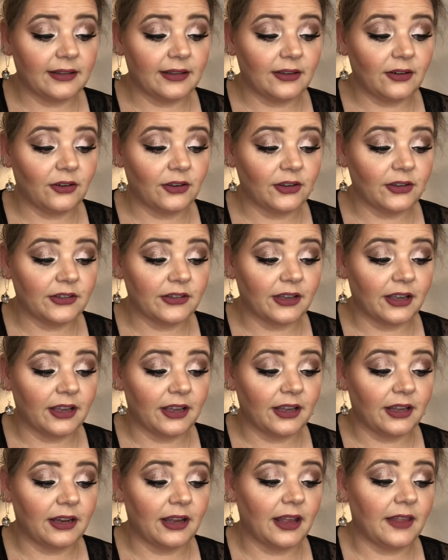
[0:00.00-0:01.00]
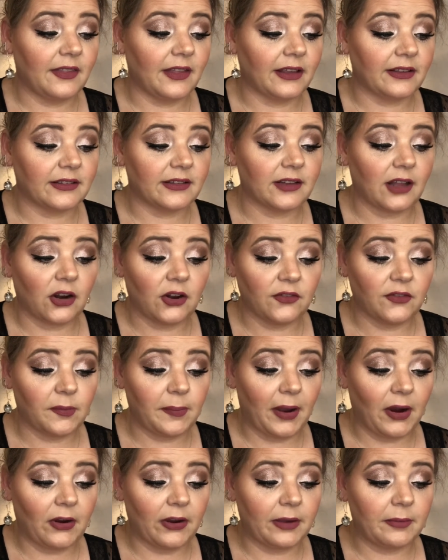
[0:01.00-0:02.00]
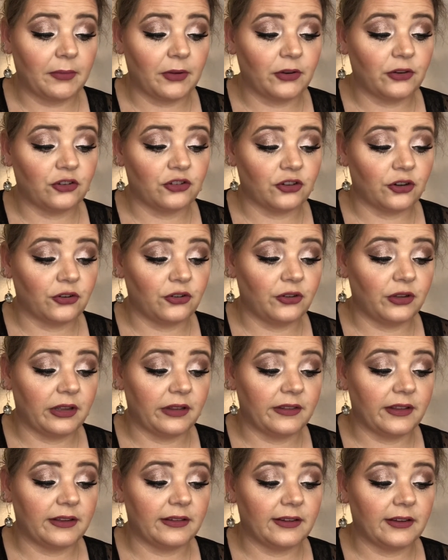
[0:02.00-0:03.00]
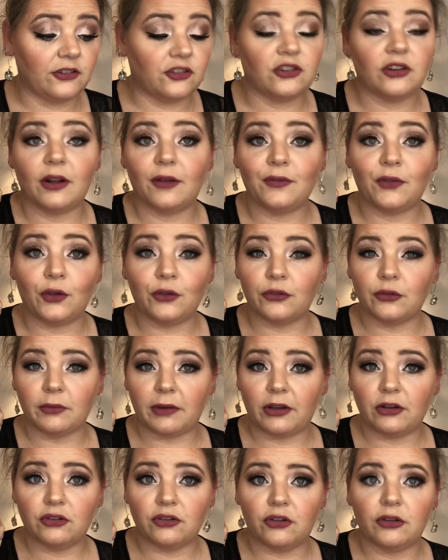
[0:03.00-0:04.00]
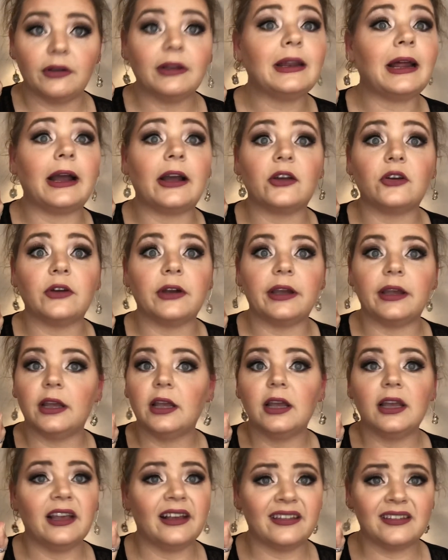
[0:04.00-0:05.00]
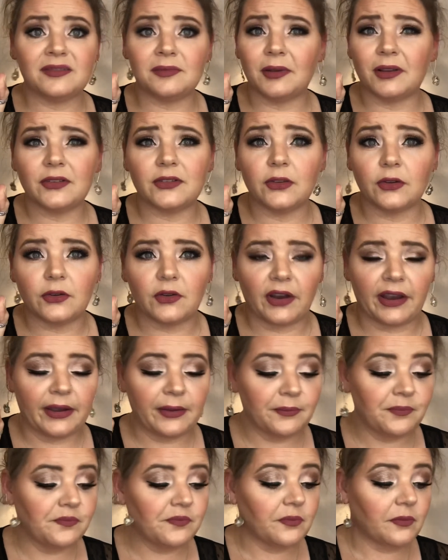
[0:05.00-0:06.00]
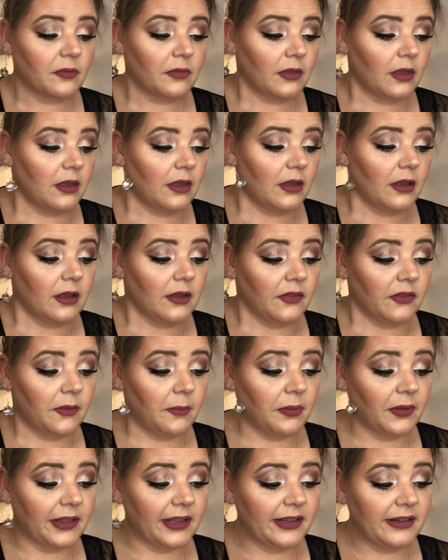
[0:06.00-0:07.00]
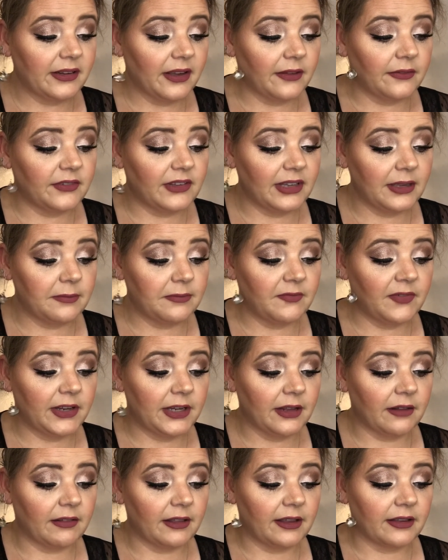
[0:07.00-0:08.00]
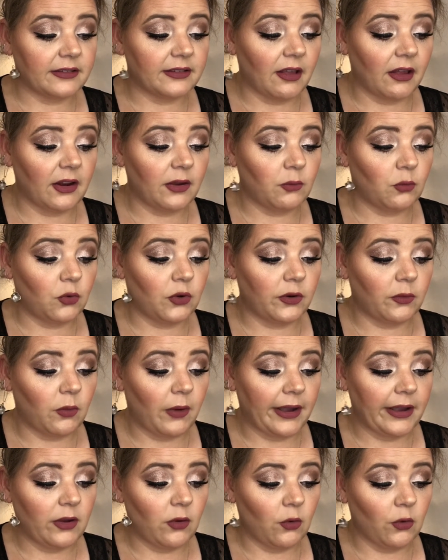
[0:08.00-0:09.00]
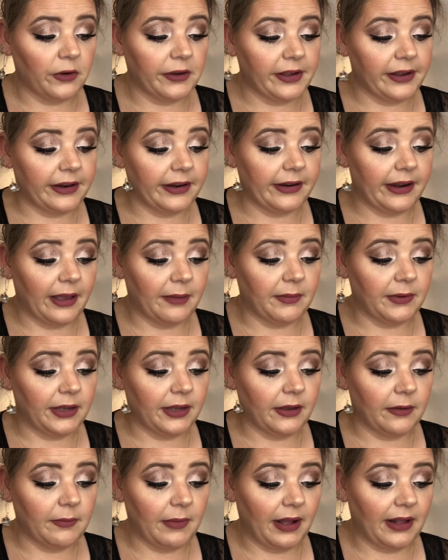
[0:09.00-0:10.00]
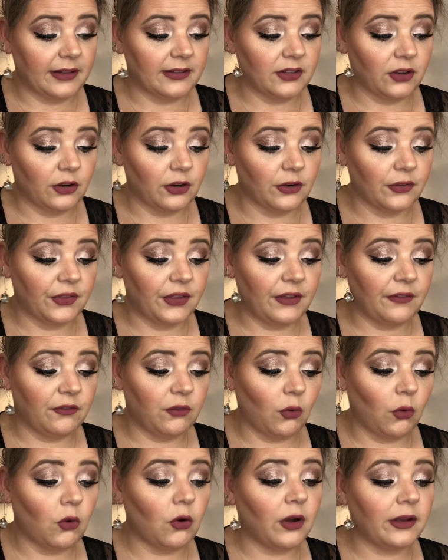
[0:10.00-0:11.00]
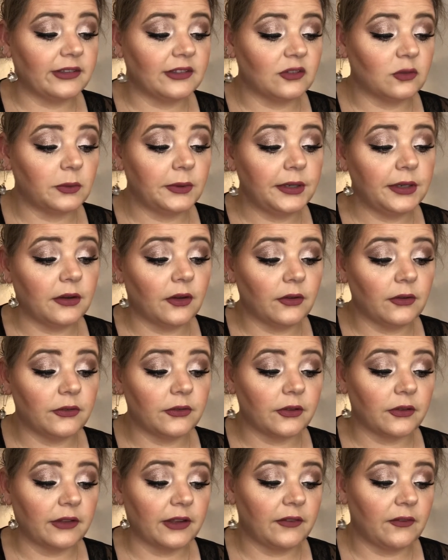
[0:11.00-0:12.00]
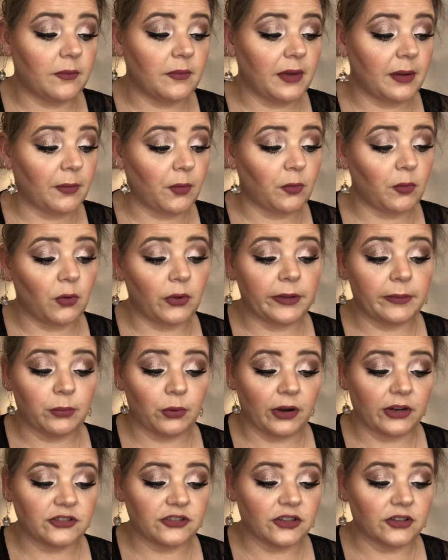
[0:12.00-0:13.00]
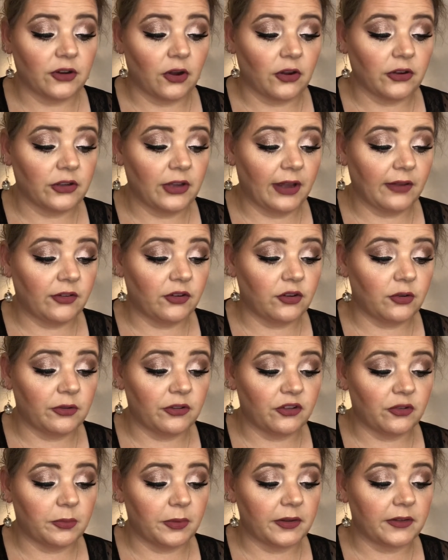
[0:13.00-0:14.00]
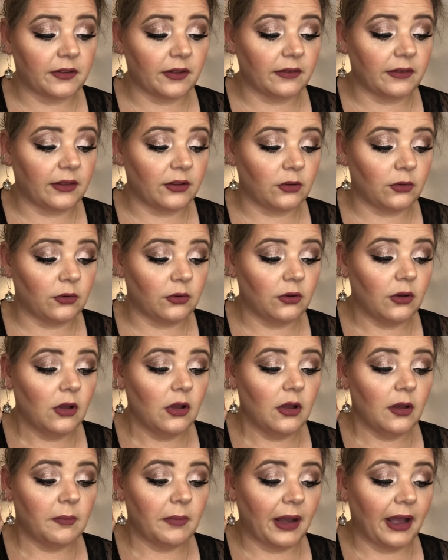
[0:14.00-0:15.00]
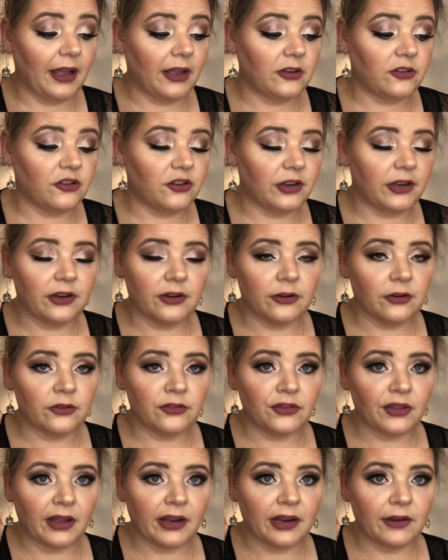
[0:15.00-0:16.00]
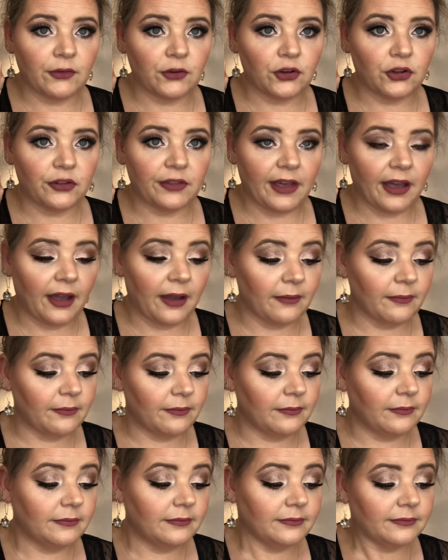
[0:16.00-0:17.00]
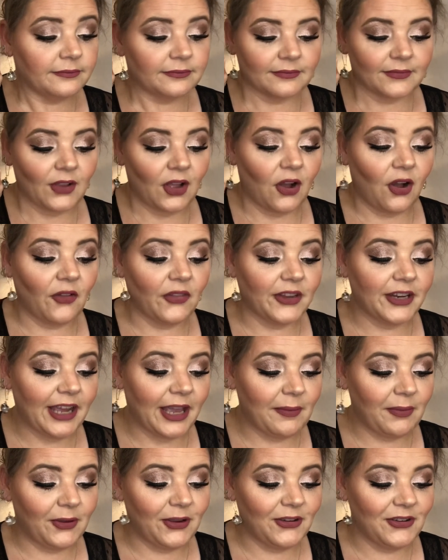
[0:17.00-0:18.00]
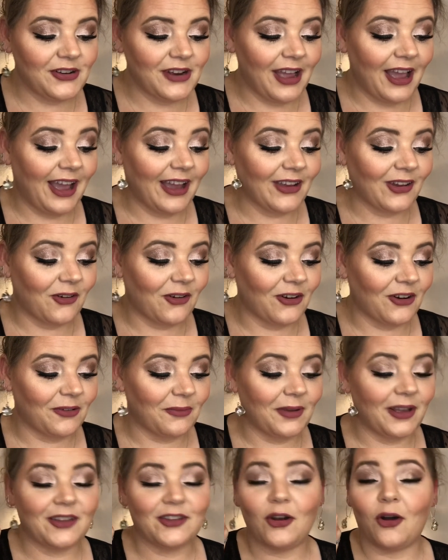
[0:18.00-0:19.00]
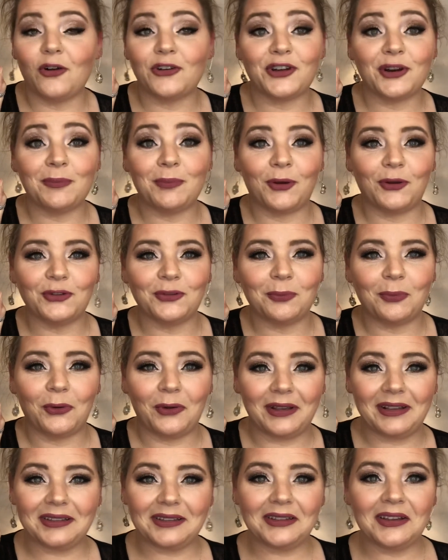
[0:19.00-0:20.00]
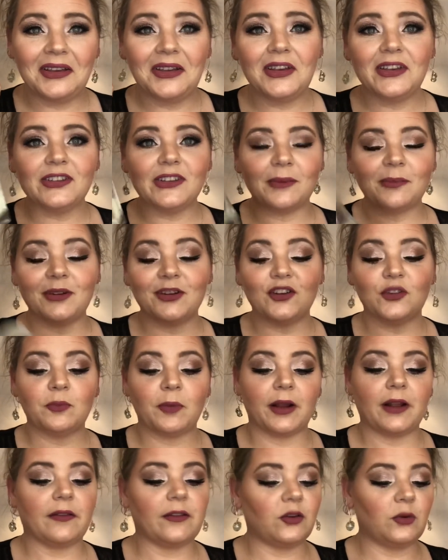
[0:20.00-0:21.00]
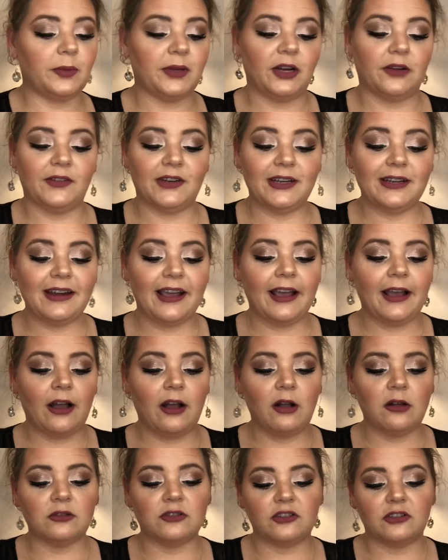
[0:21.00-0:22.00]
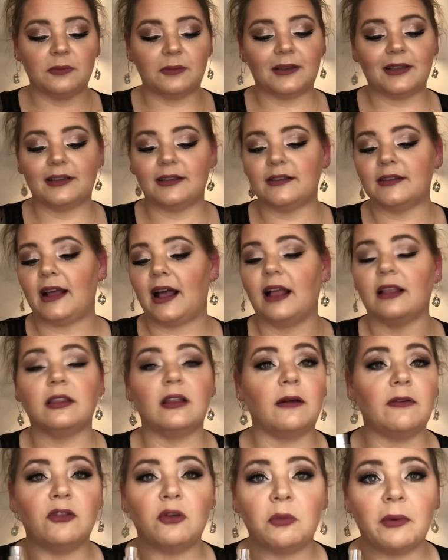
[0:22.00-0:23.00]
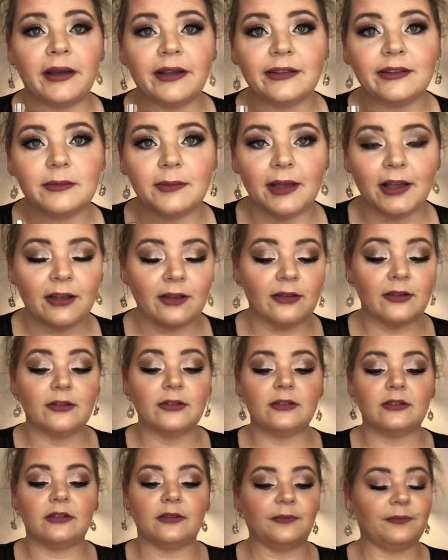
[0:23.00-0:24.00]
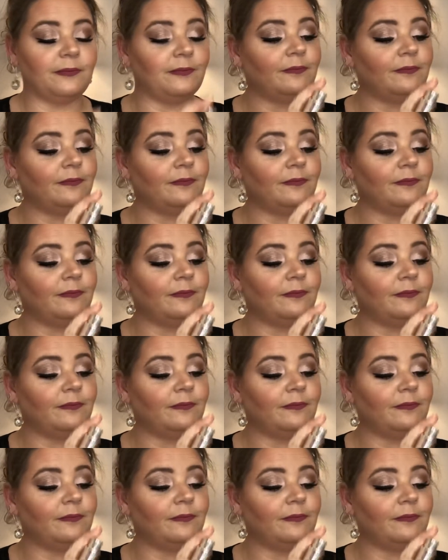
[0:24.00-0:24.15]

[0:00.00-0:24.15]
scent on your skin that's not overpowering, but is sure to get the attention of those around you. And I agree, it smells so great. The blend of deep vanilla, exotic wood, white orchid, and ebony combines earthy, floral, and sweet notes to leave a memorable impression. All you have to do is spritz a little behind your ears. I never do that. On the nape of your neck or on your pulse points. So I'm going to spray a little bit of it now just because I love the way it smells.